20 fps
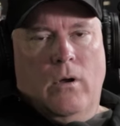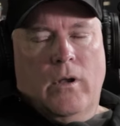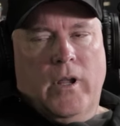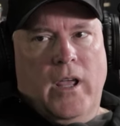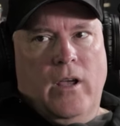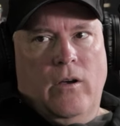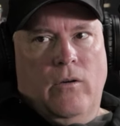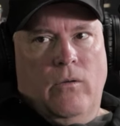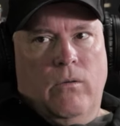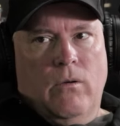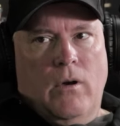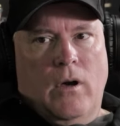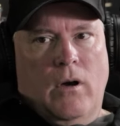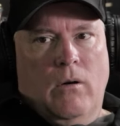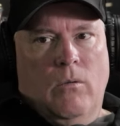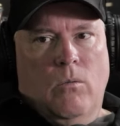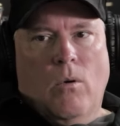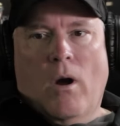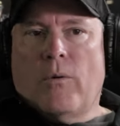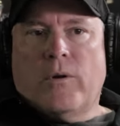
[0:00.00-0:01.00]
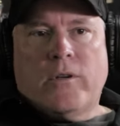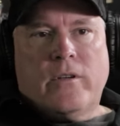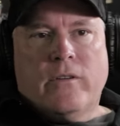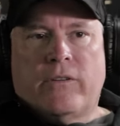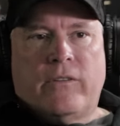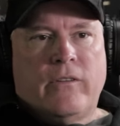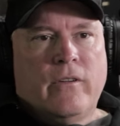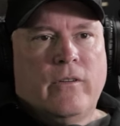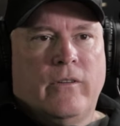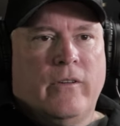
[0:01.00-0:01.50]
he goes, oh, why wouldn't you
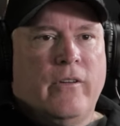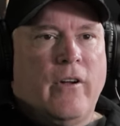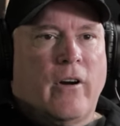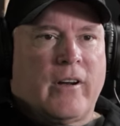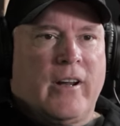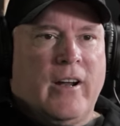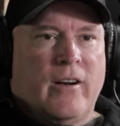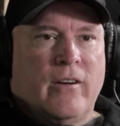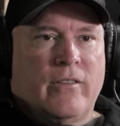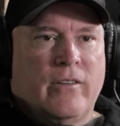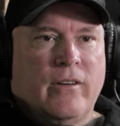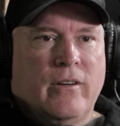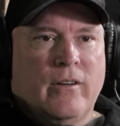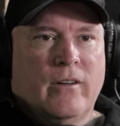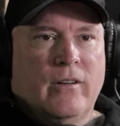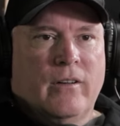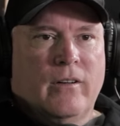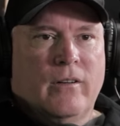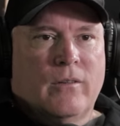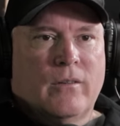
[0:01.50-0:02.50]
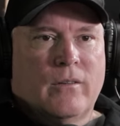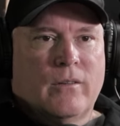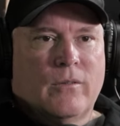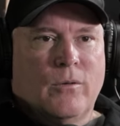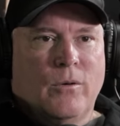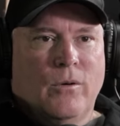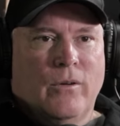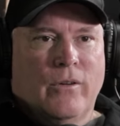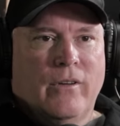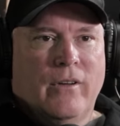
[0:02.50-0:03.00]
just use the Dark Heresy
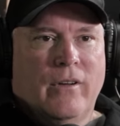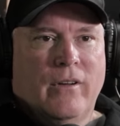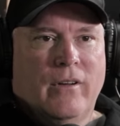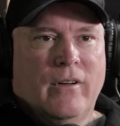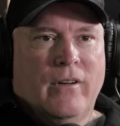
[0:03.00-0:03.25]
rules?